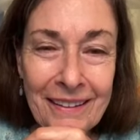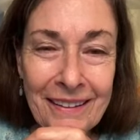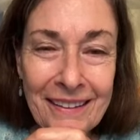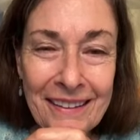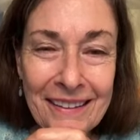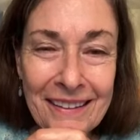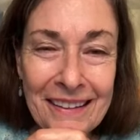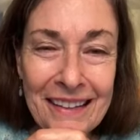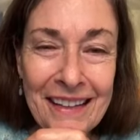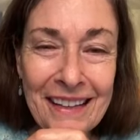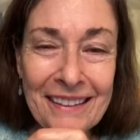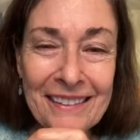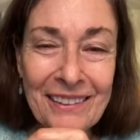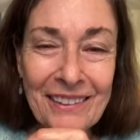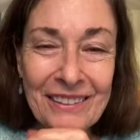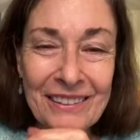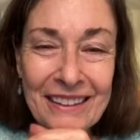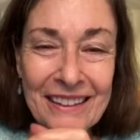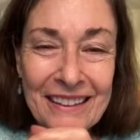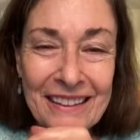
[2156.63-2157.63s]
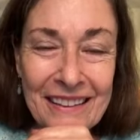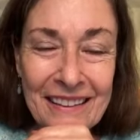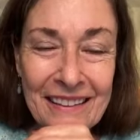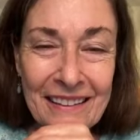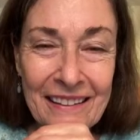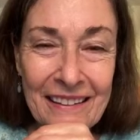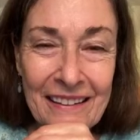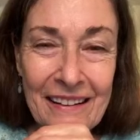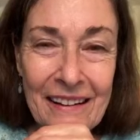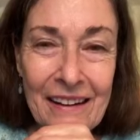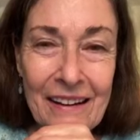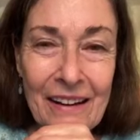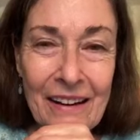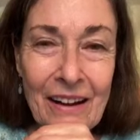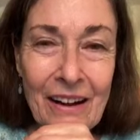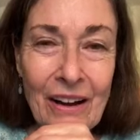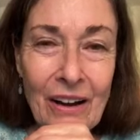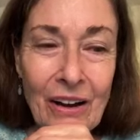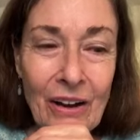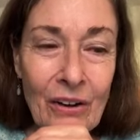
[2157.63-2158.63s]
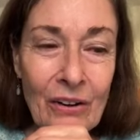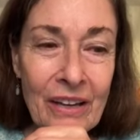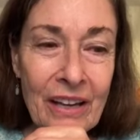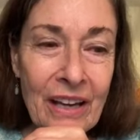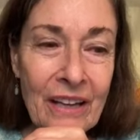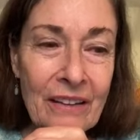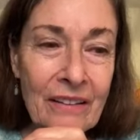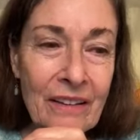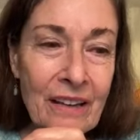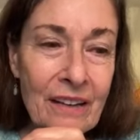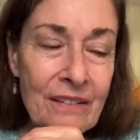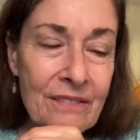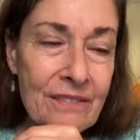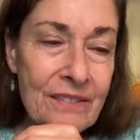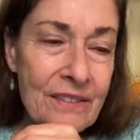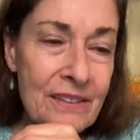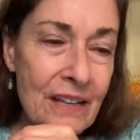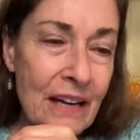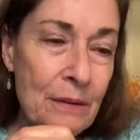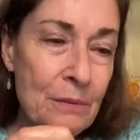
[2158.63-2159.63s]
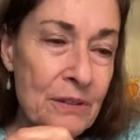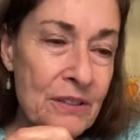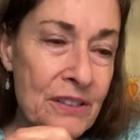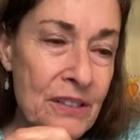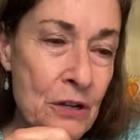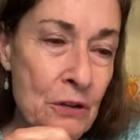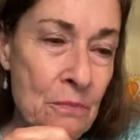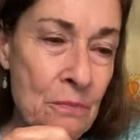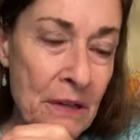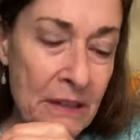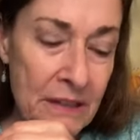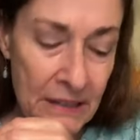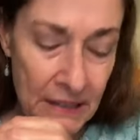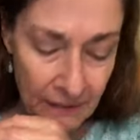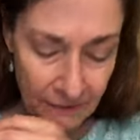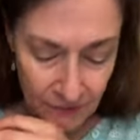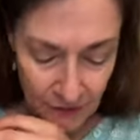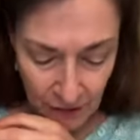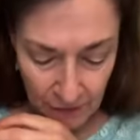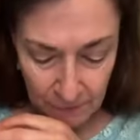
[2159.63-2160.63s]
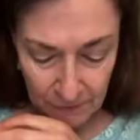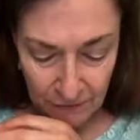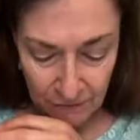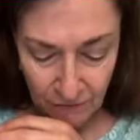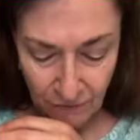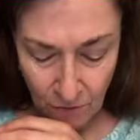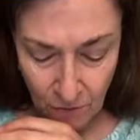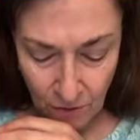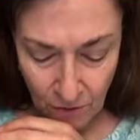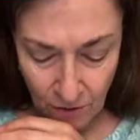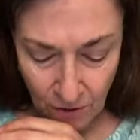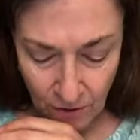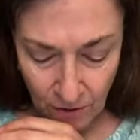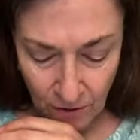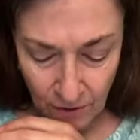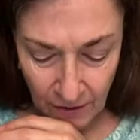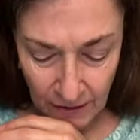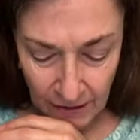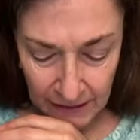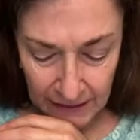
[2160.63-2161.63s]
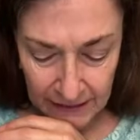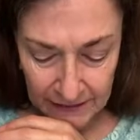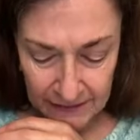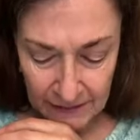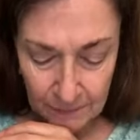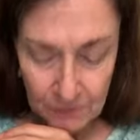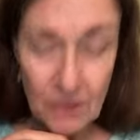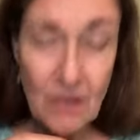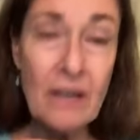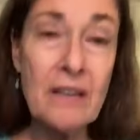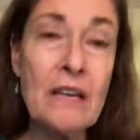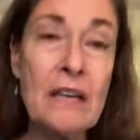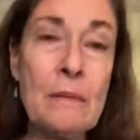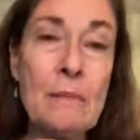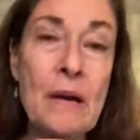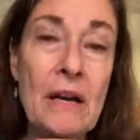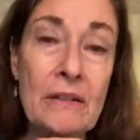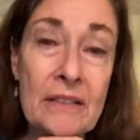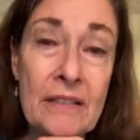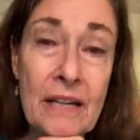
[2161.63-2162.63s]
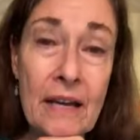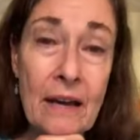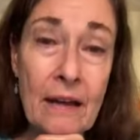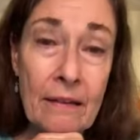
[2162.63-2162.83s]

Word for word: Yeah, Darlene. Okay, loves. I will see you Monday, if not before. I guess I'm talking about